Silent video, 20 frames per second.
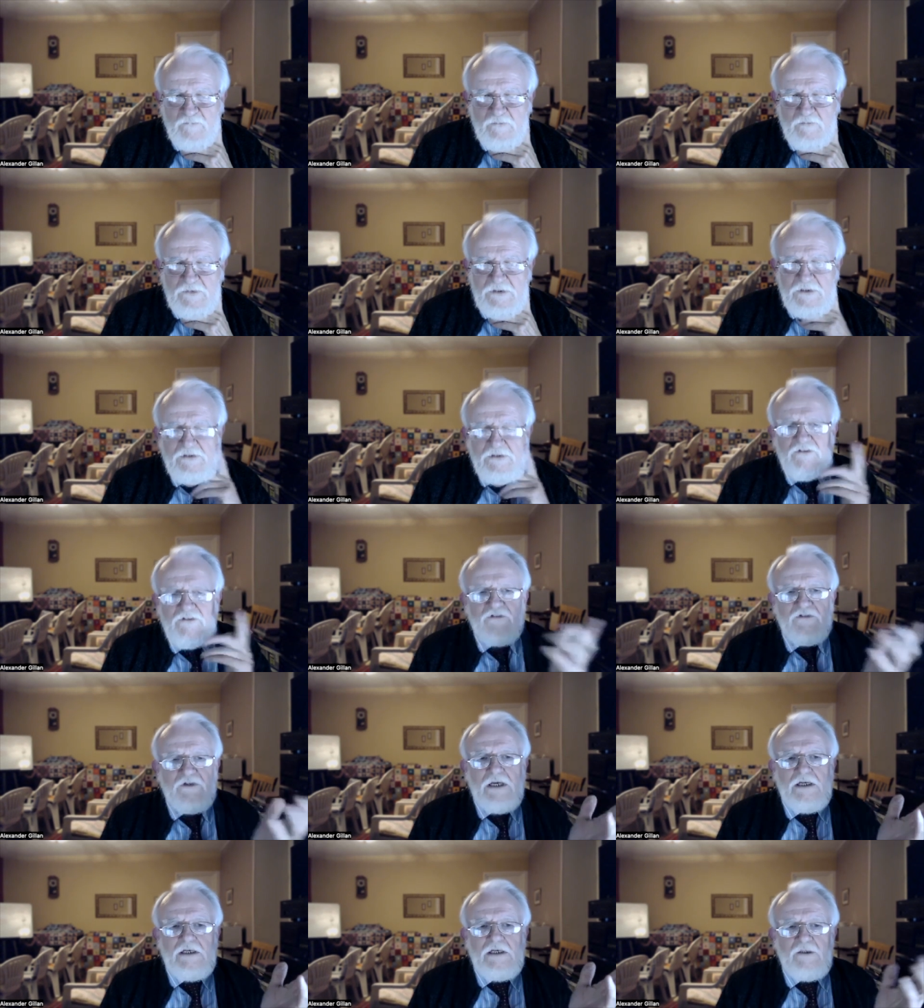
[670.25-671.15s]
in a
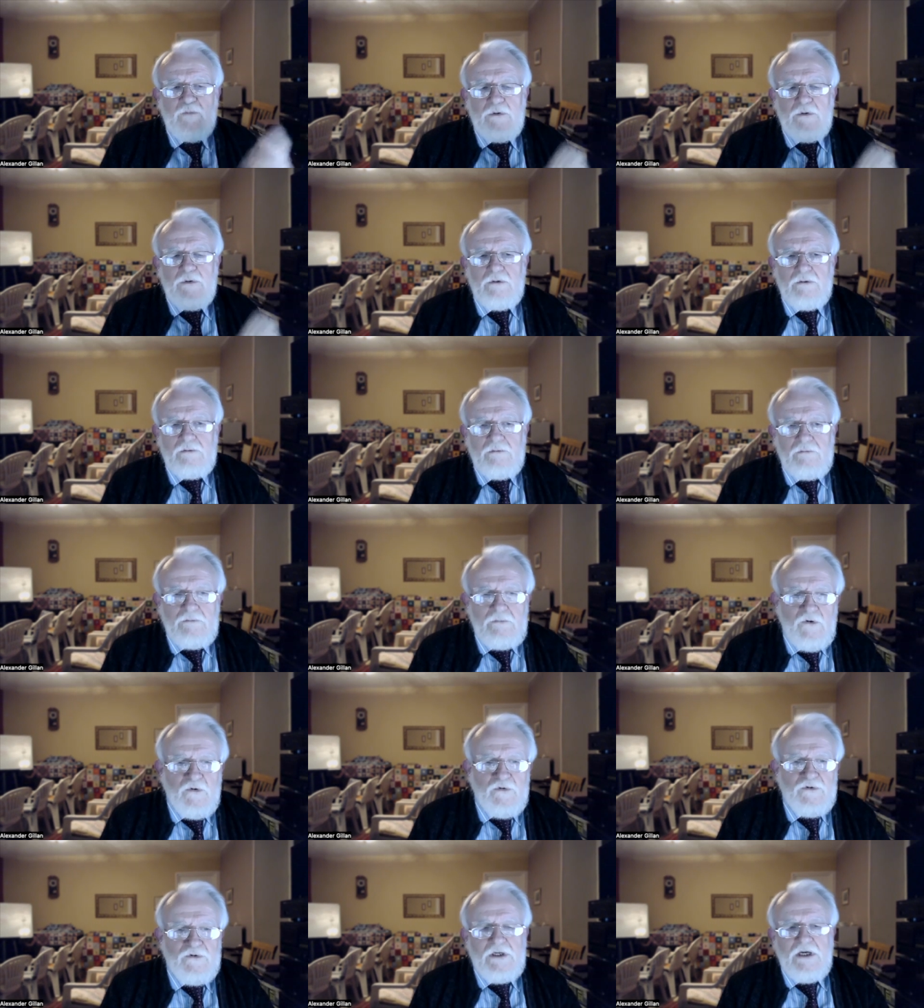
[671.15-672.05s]
stable
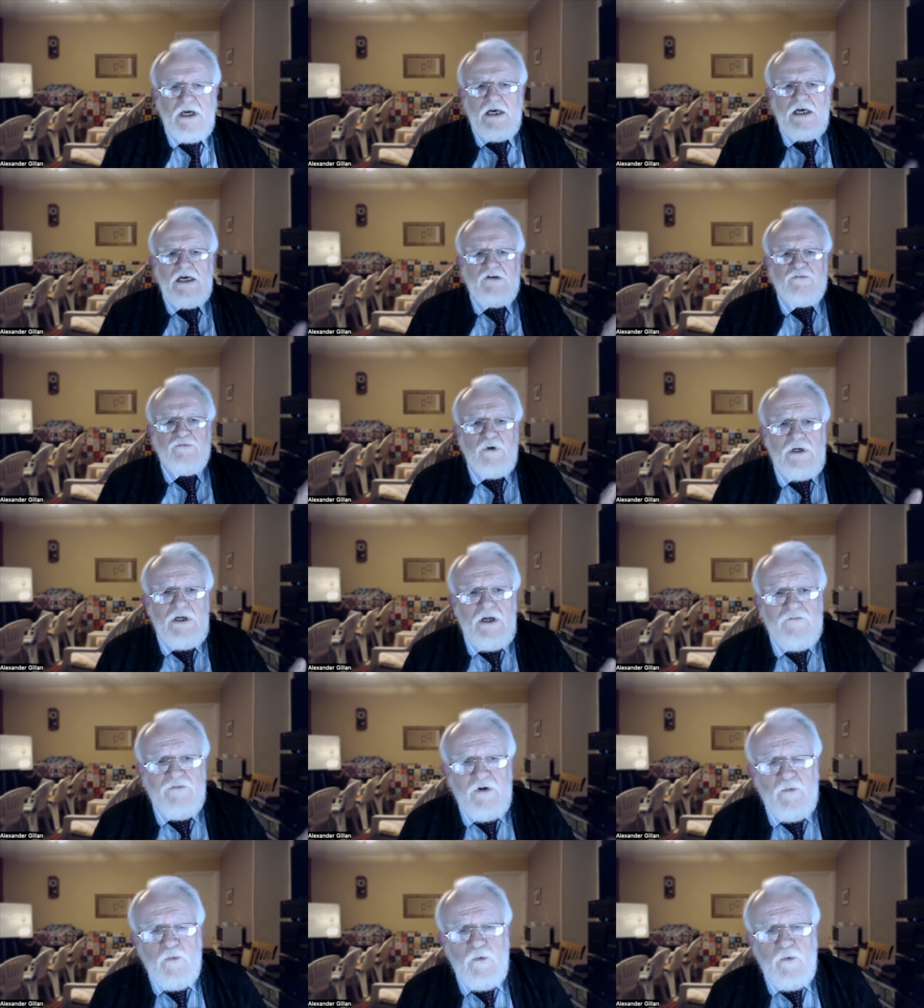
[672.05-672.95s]
or a cave, whatever
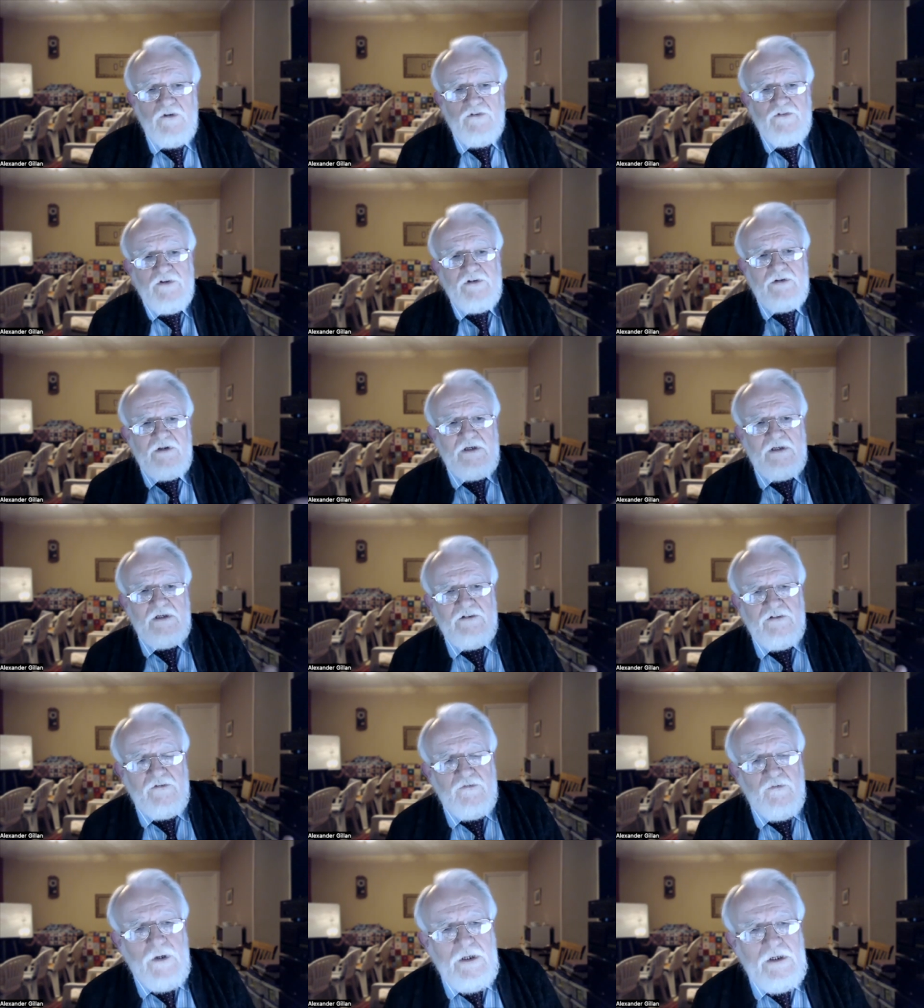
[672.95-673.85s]
it was, it, it's
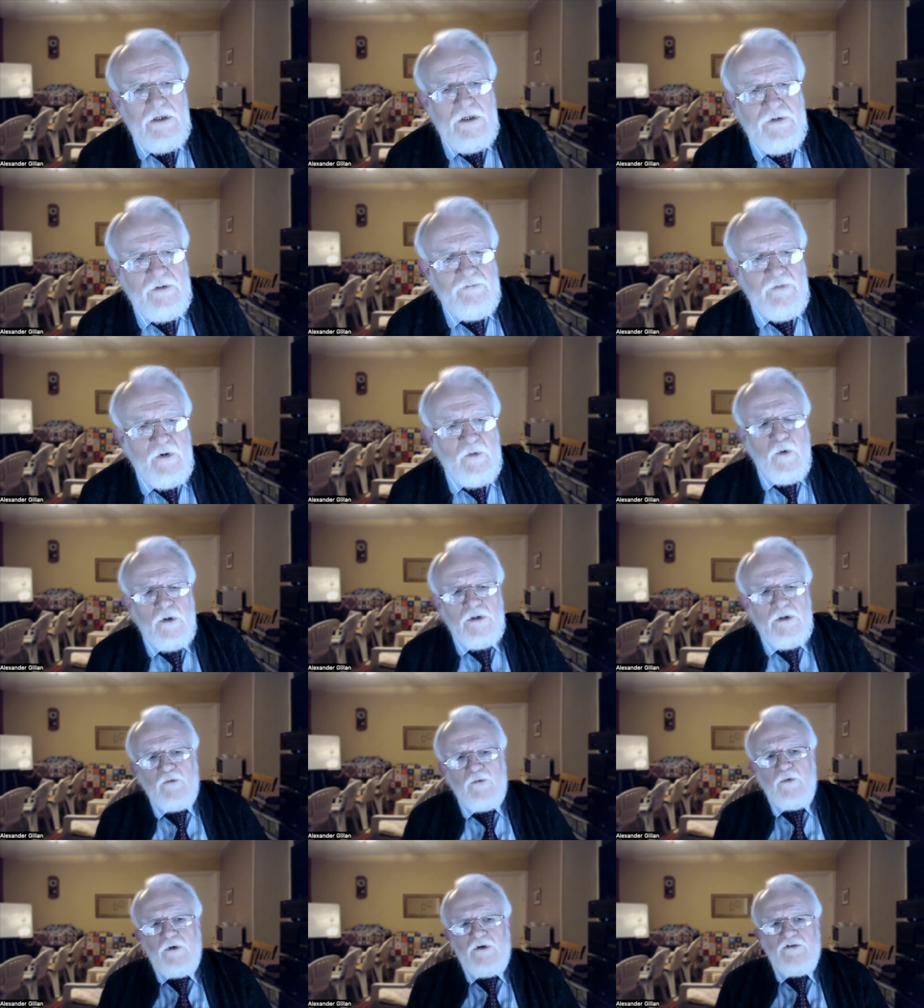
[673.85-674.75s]
irrelevant. But what
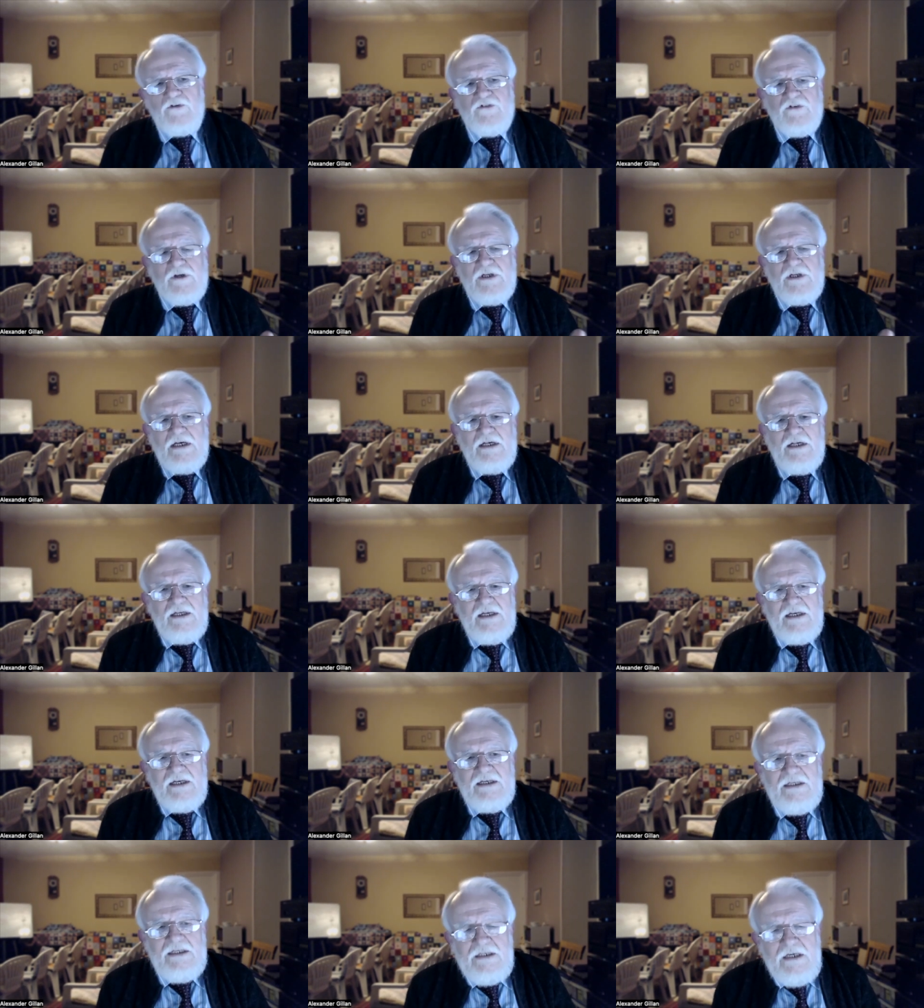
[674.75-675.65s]
it was,
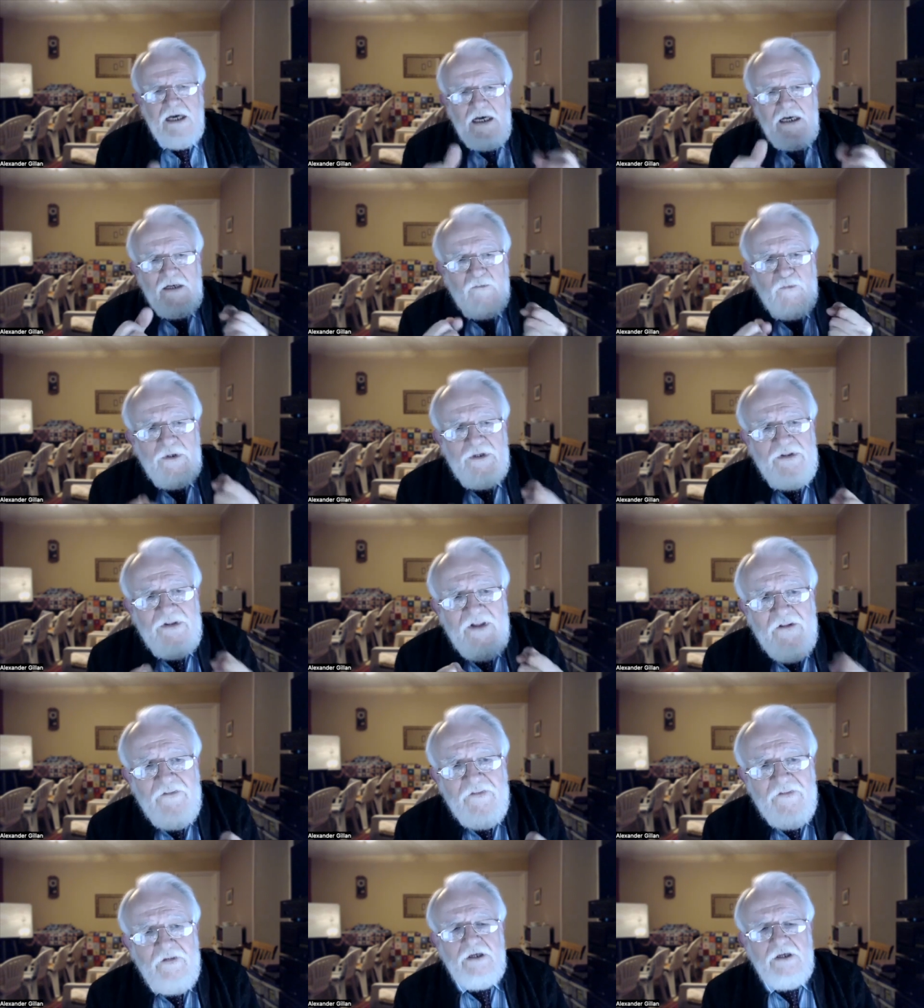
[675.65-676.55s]
he came with
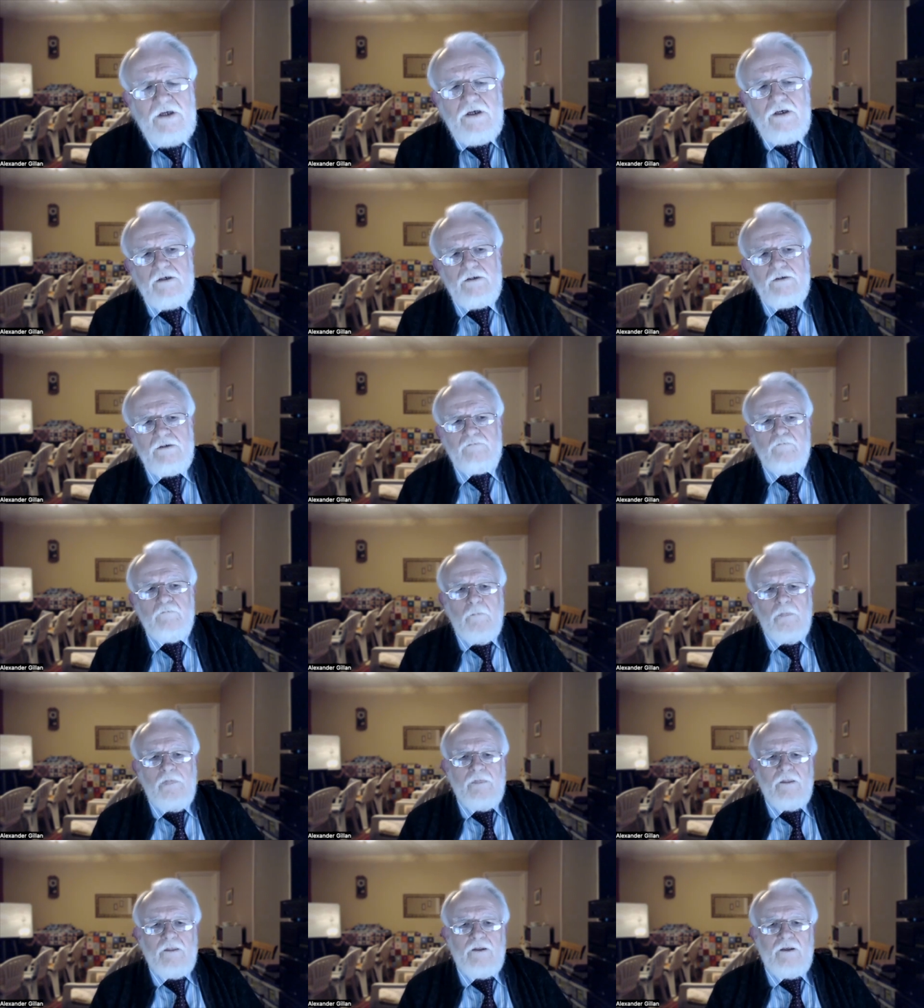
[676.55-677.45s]
nothing.
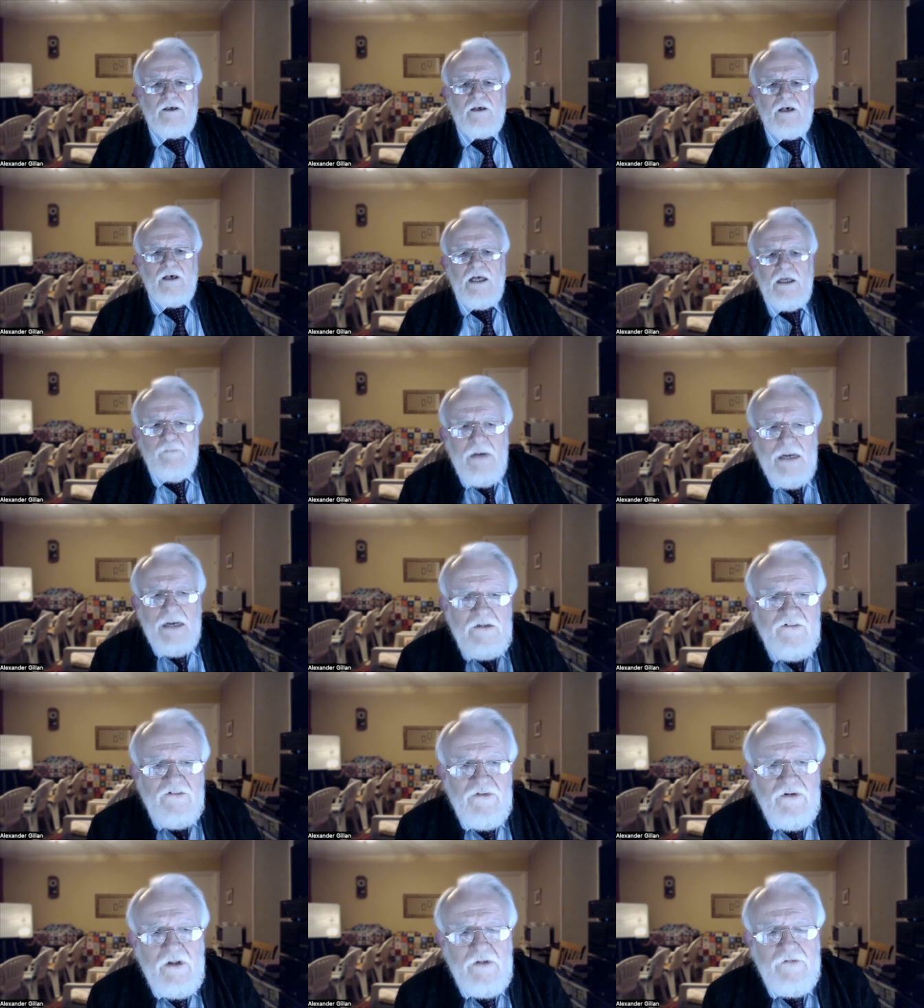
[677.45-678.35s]
He came
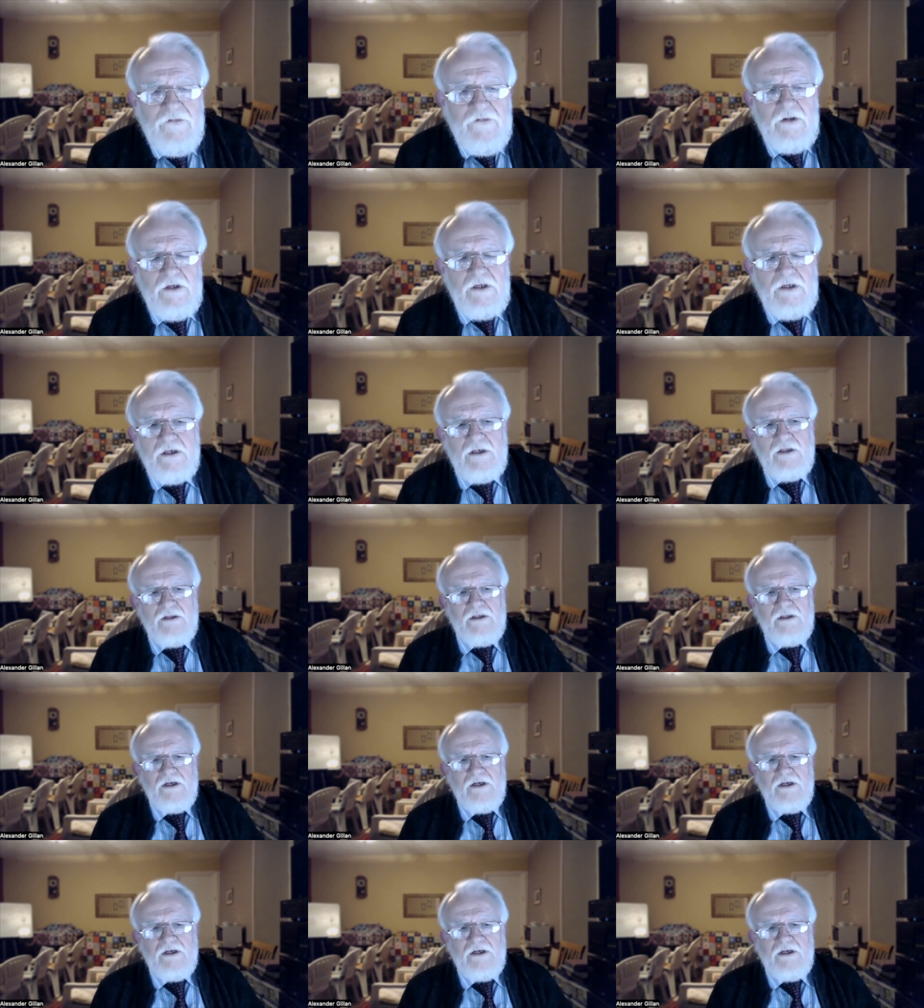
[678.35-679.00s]
as nothing.